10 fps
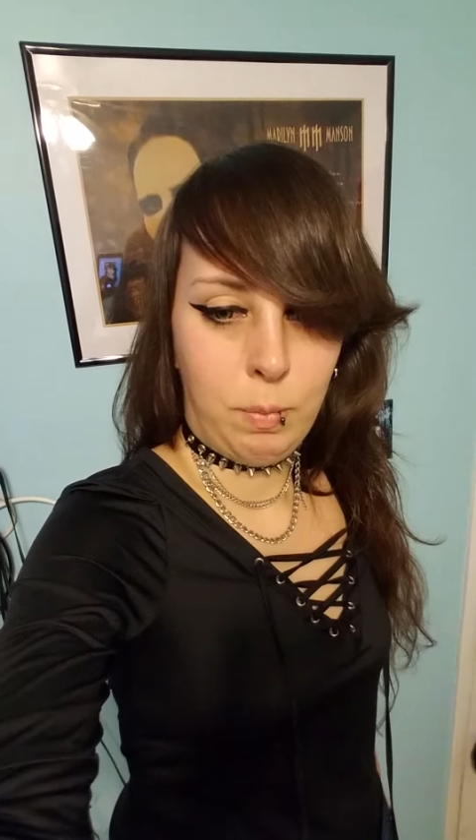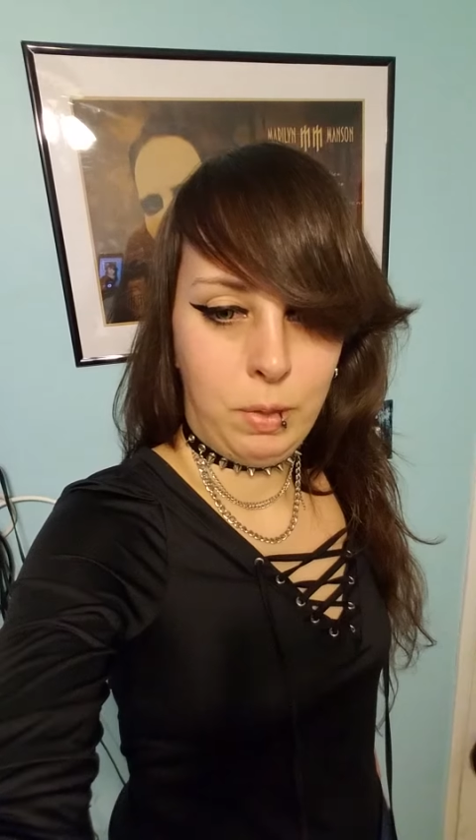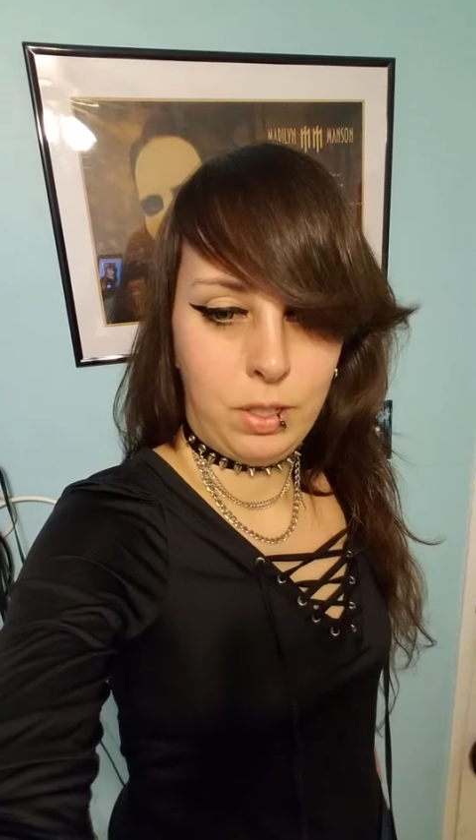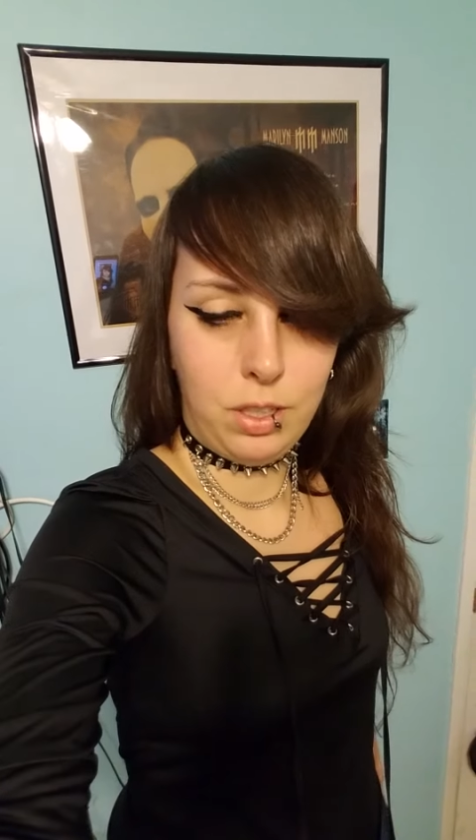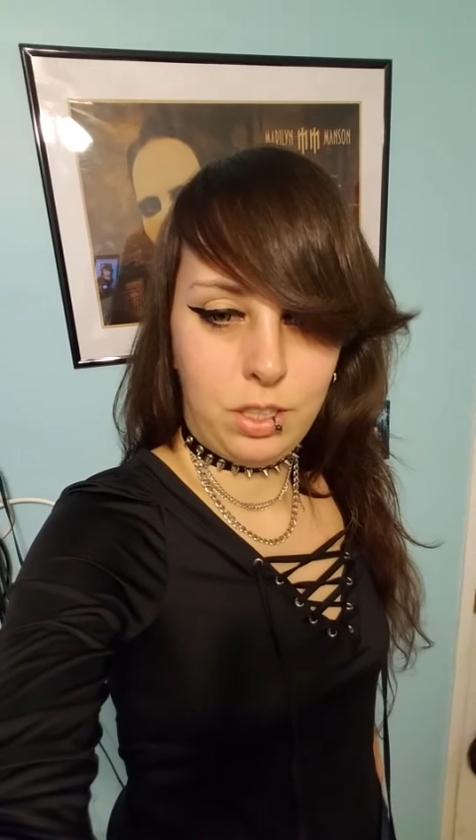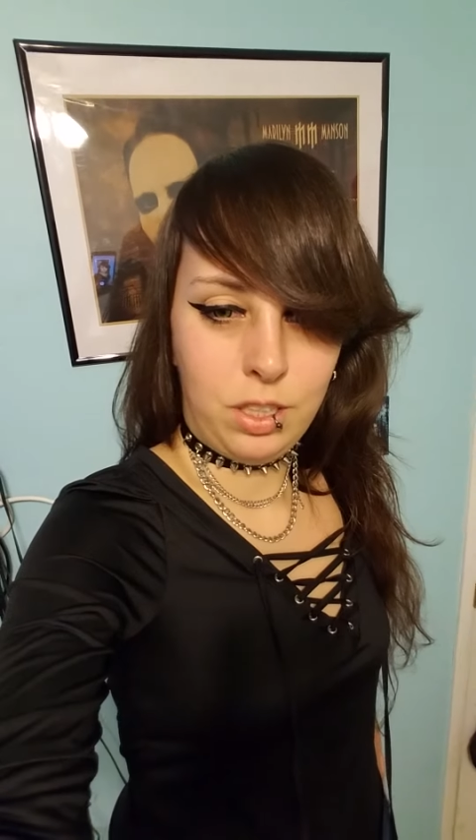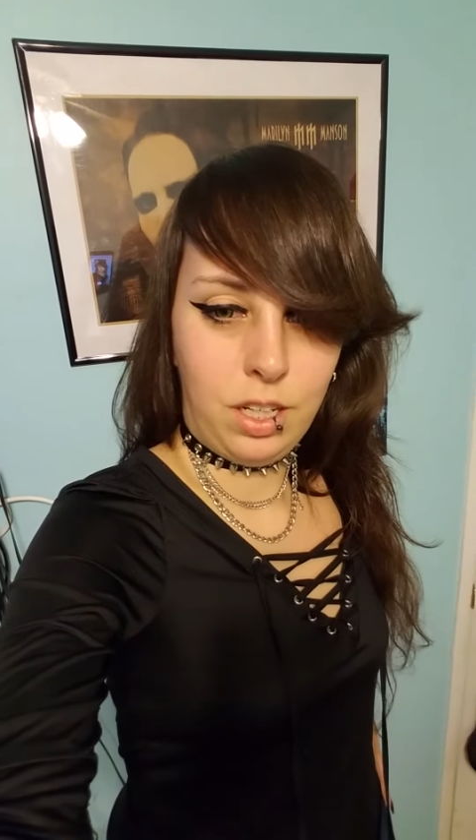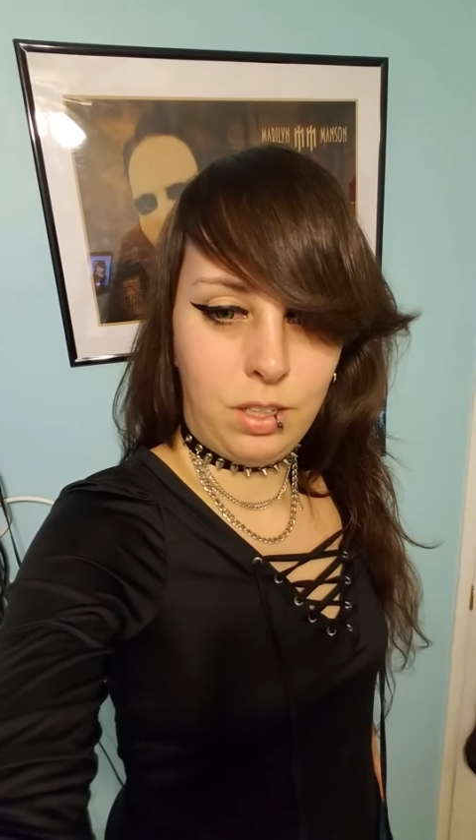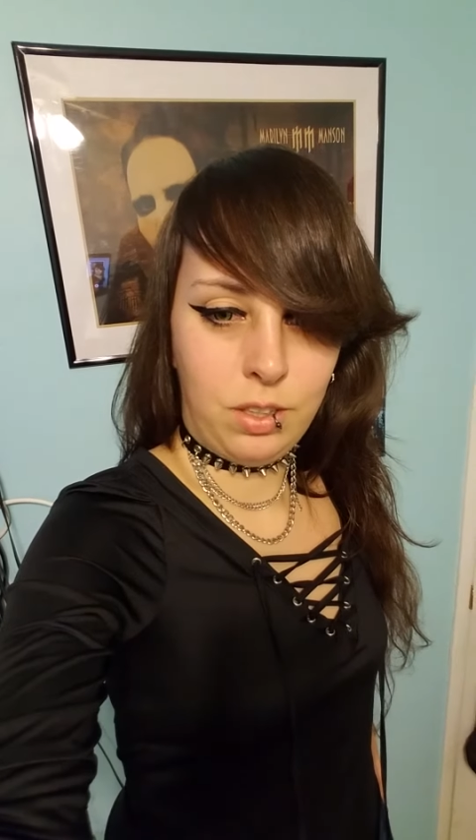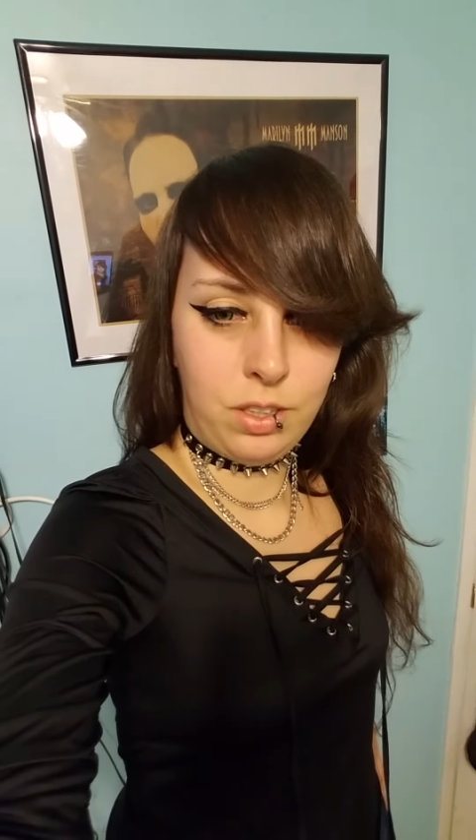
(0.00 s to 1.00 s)
I'm not sure
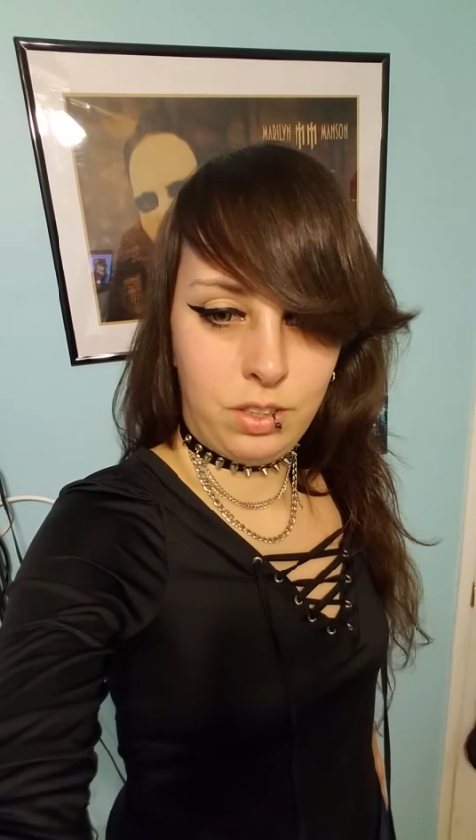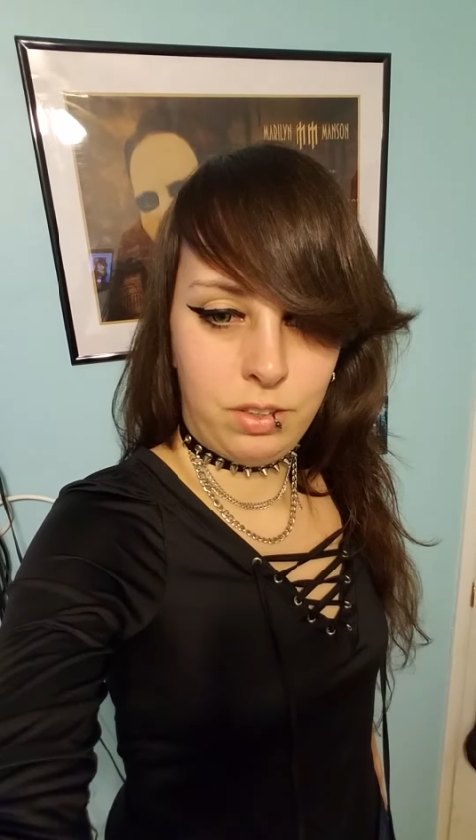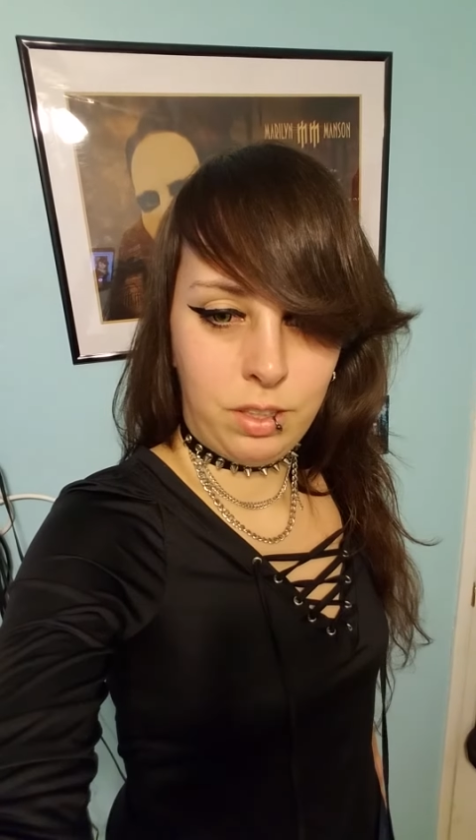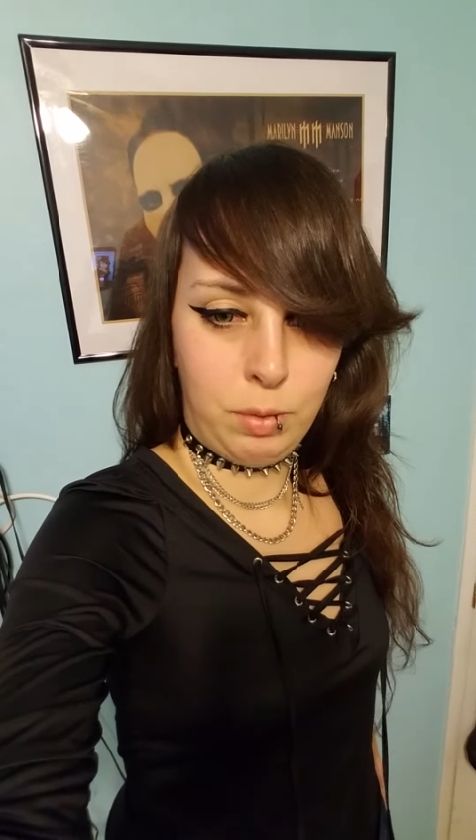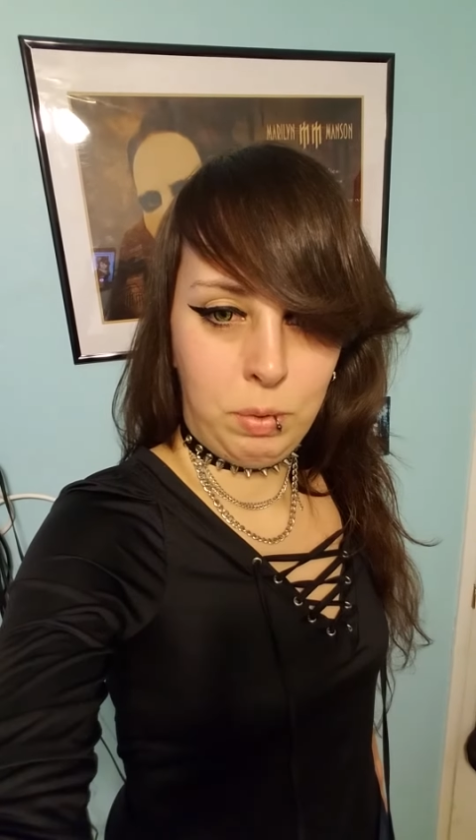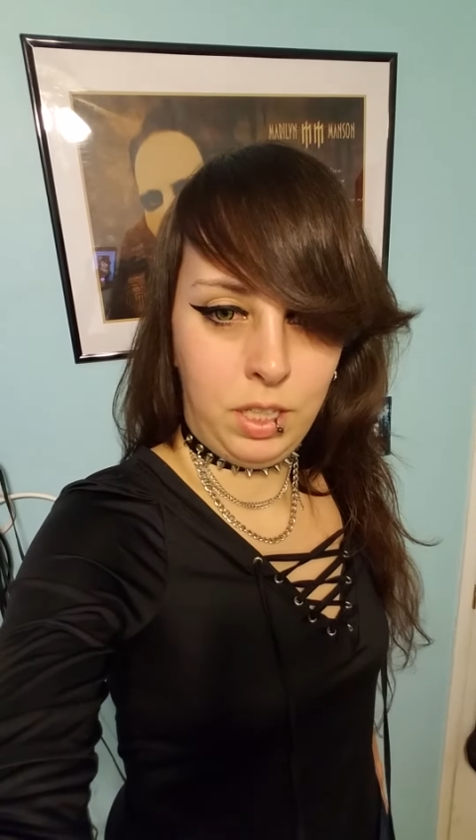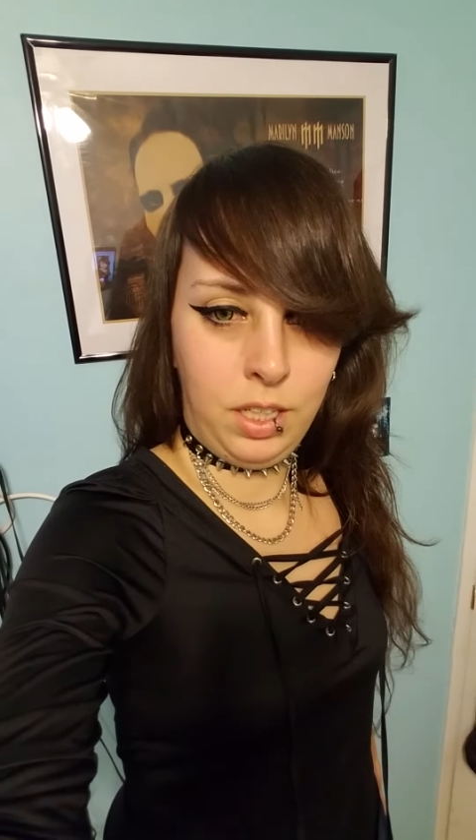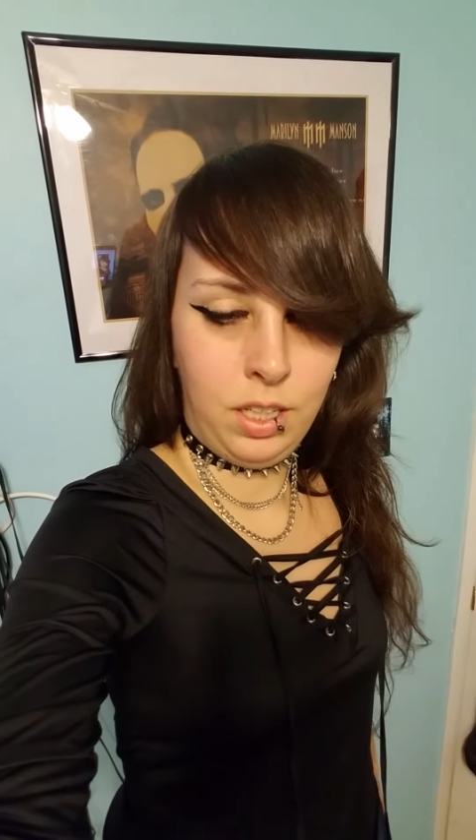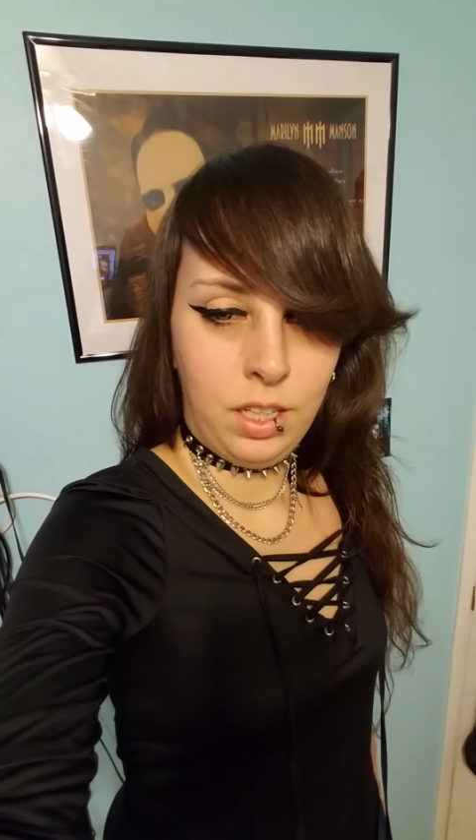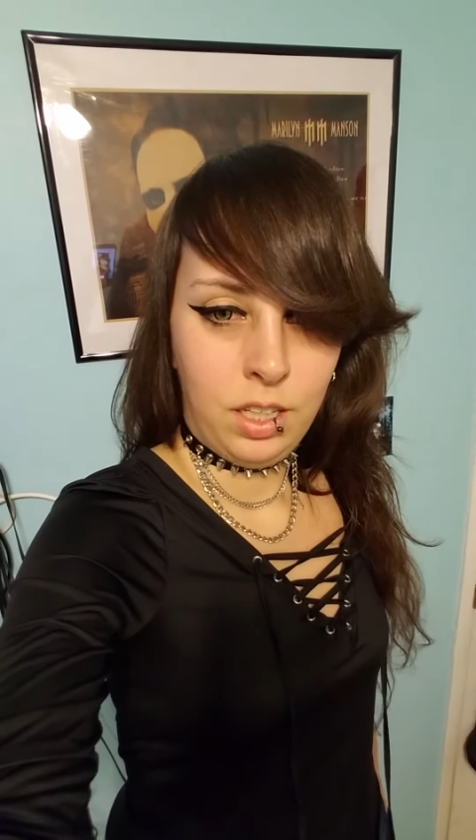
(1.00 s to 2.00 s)
how long this is going to
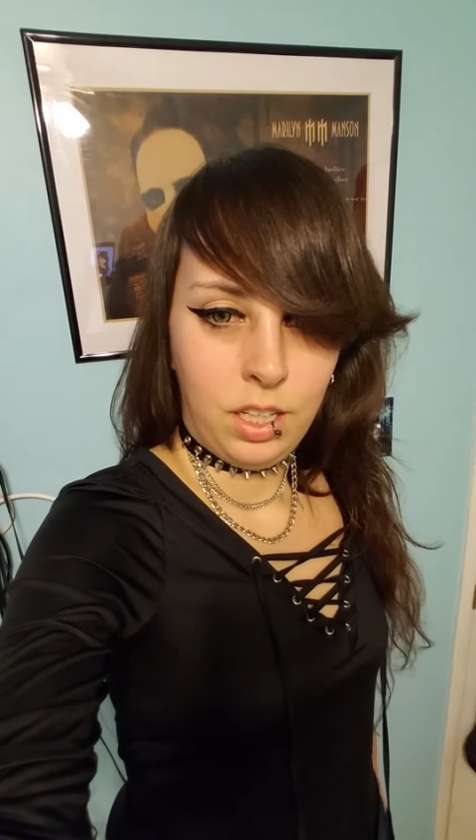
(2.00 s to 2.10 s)
be.